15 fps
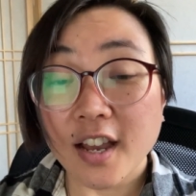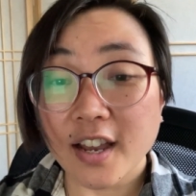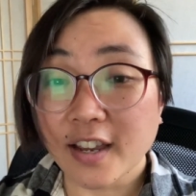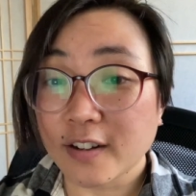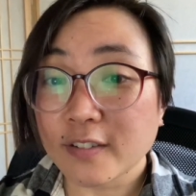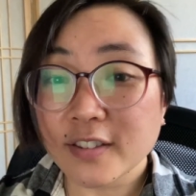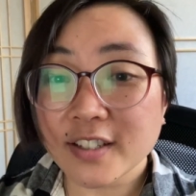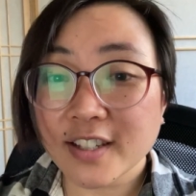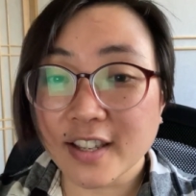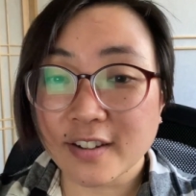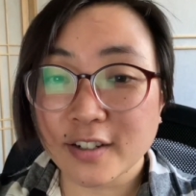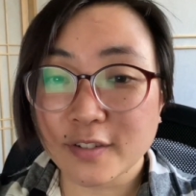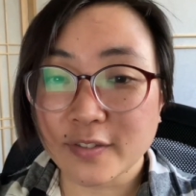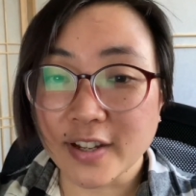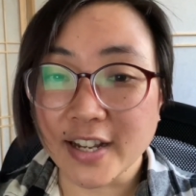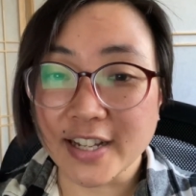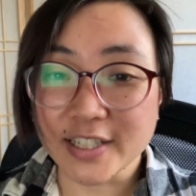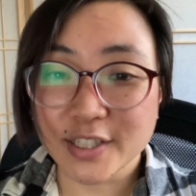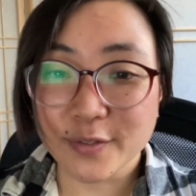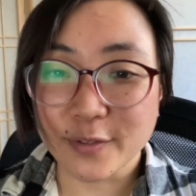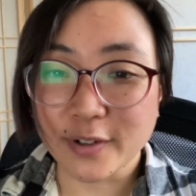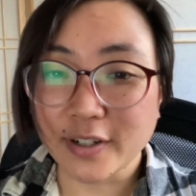I don't think I could have
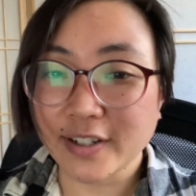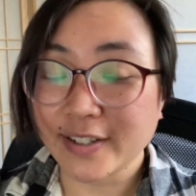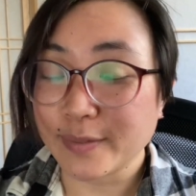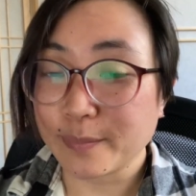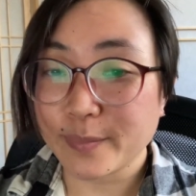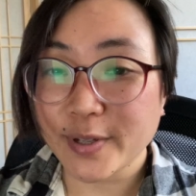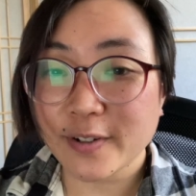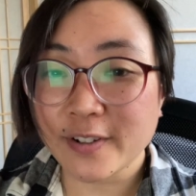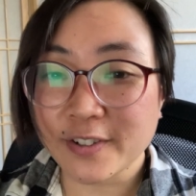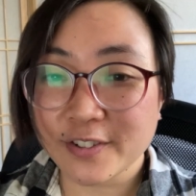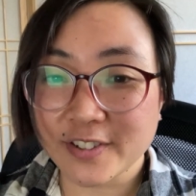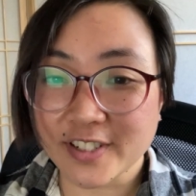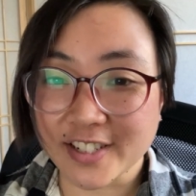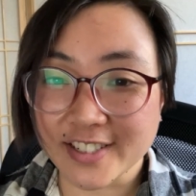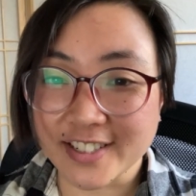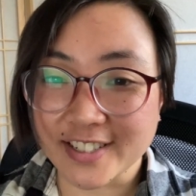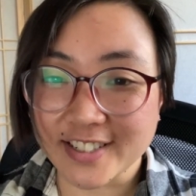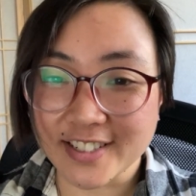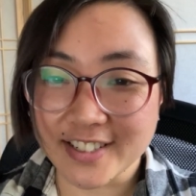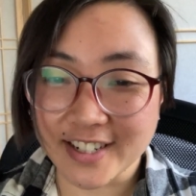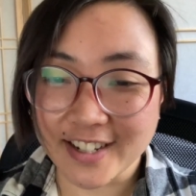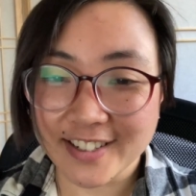asked for a better introduction to
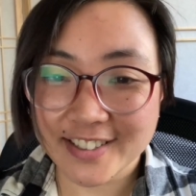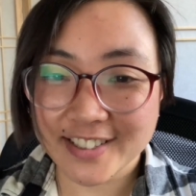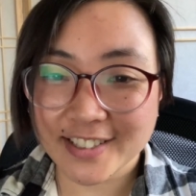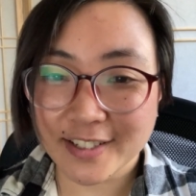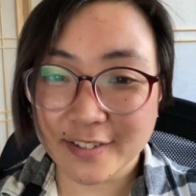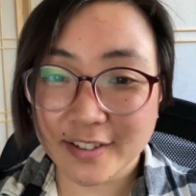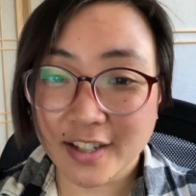jazz.